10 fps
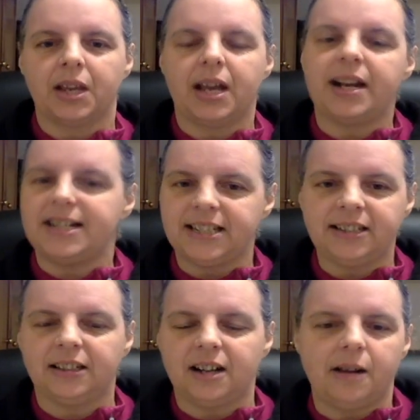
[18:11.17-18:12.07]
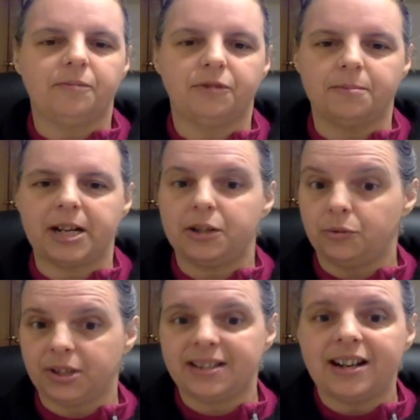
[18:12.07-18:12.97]
and I didn't come from my
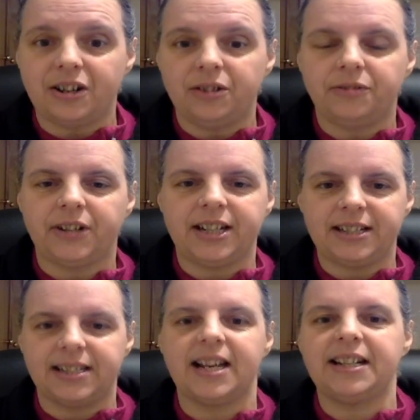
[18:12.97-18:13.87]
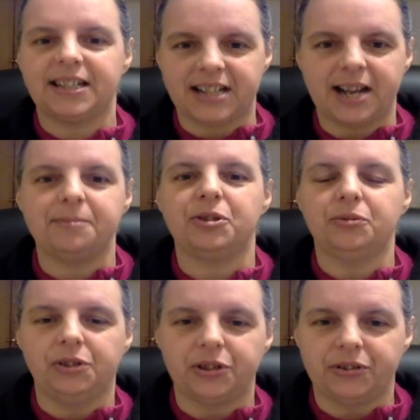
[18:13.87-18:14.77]
own self. I didn't take the time to
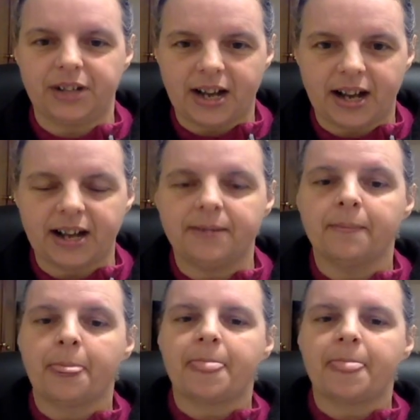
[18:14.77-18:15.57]
learn that.